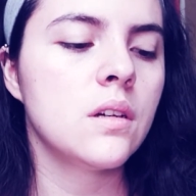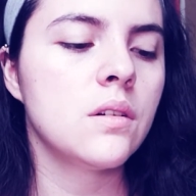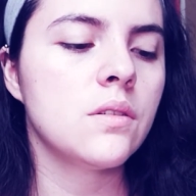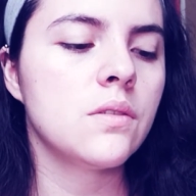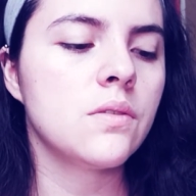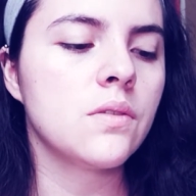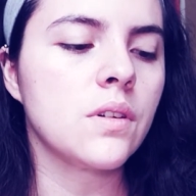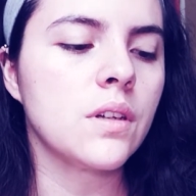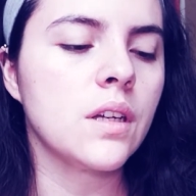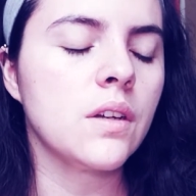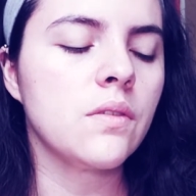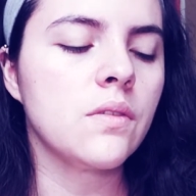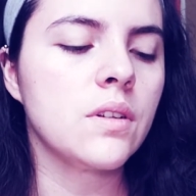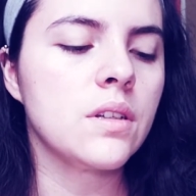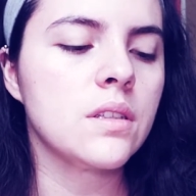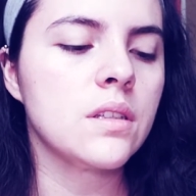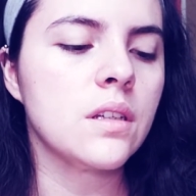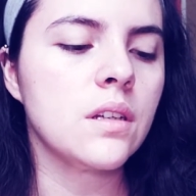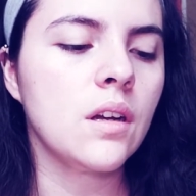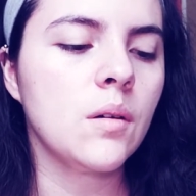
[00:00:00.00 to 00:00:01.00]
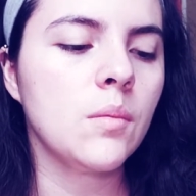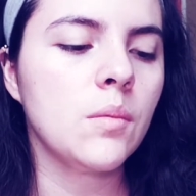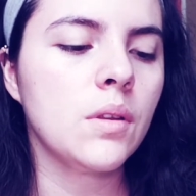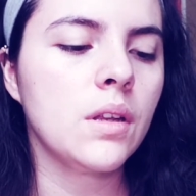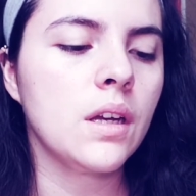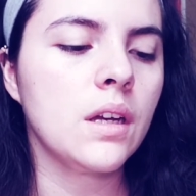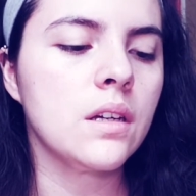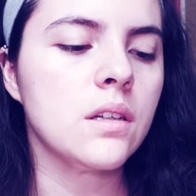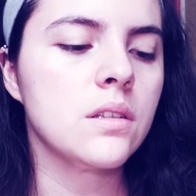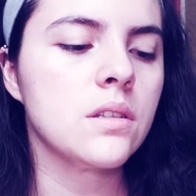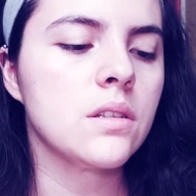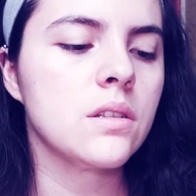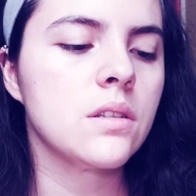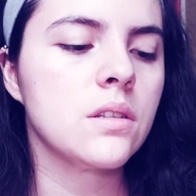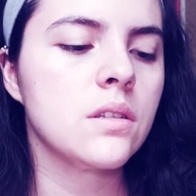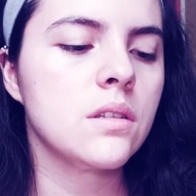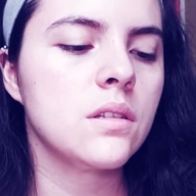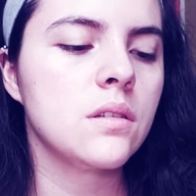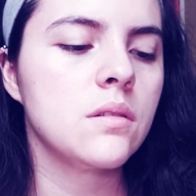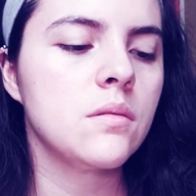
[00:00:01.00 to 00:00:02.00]
forgiveness, and
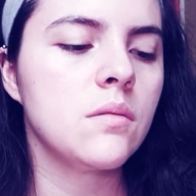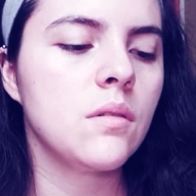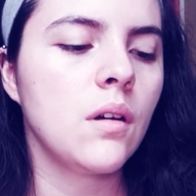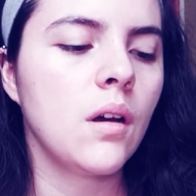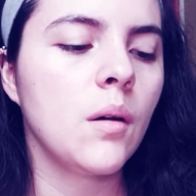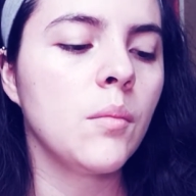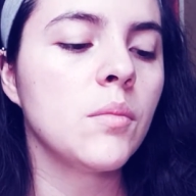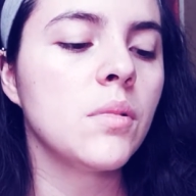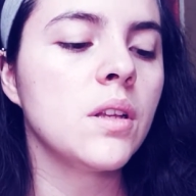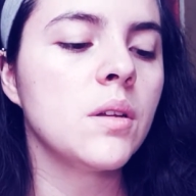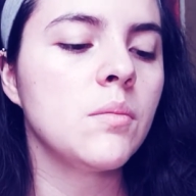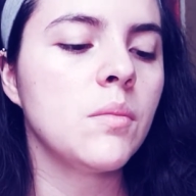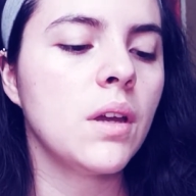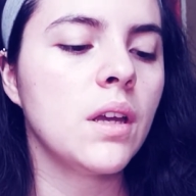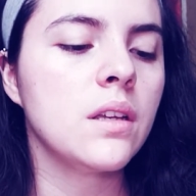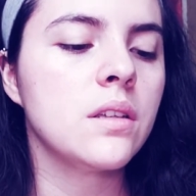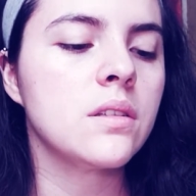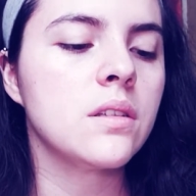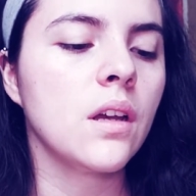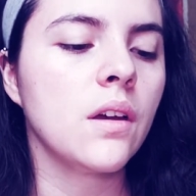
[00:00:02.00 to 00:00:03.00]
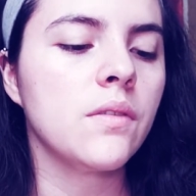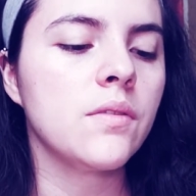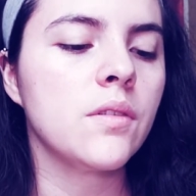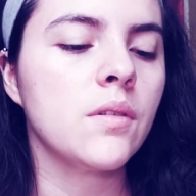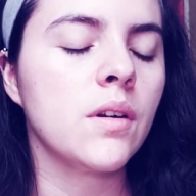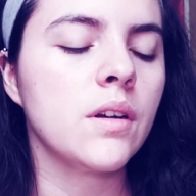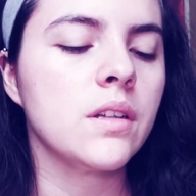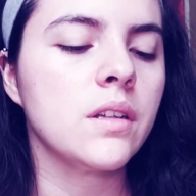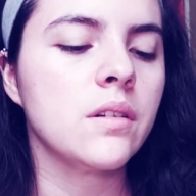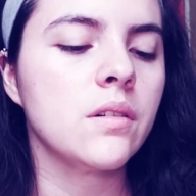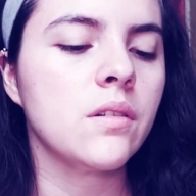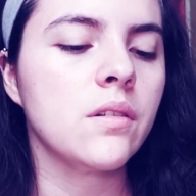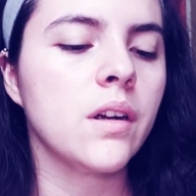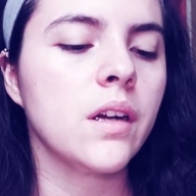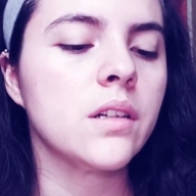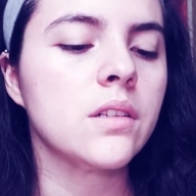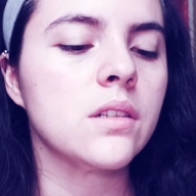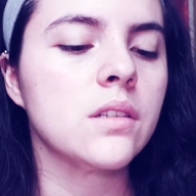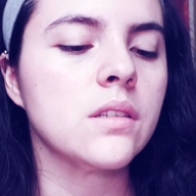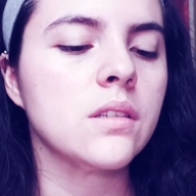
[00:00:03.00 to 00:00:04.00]
humbly makes self-directed
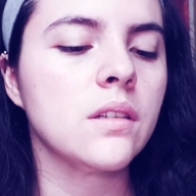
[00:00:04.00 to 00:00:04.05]
corrections,